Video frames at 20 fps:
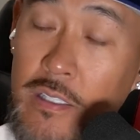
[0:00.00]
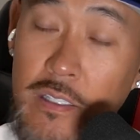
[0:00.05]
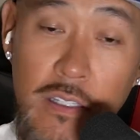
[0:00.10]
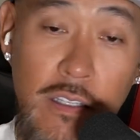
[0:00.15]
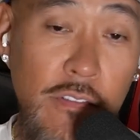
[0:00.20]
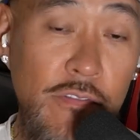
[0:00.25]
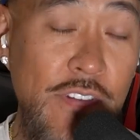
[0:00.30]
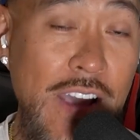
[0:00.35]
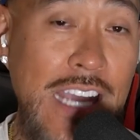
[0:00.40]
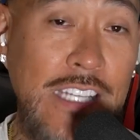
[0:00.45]

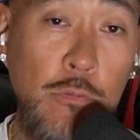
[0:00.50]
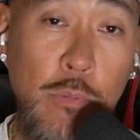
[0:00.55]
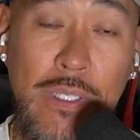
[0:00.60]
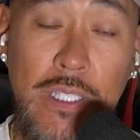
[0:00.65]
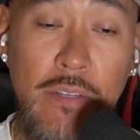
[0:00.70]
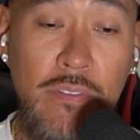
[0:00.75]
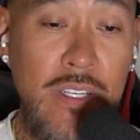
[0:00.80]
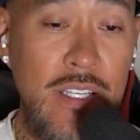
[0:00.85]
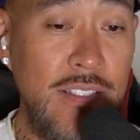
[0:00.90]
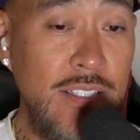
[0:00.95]
The fact we
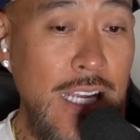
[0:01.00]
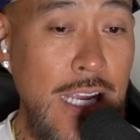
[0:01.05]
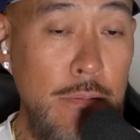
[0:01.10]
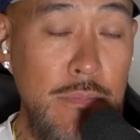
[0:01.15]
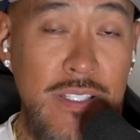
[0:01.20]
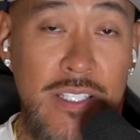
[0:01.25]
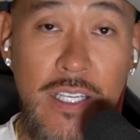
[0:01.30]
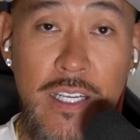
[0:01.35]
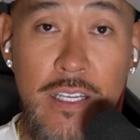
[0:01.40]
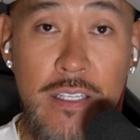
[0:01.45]
live in the
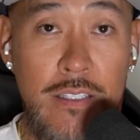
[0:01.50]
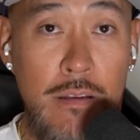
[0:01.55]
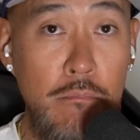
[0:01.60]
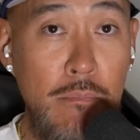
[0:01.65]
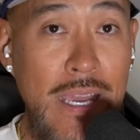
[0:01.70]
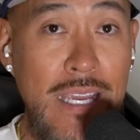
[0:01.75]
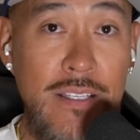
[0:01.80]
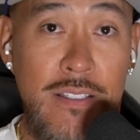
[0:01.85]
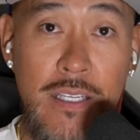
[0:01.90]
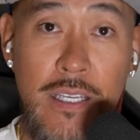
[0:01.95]
same city is
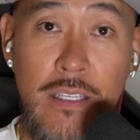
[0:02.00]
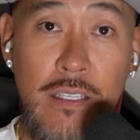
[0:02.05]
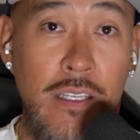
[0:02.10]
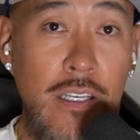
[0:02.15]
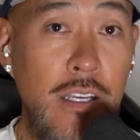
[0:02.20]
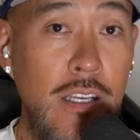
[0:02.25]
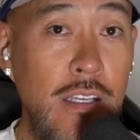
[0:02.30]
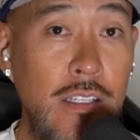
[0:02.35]
amazing.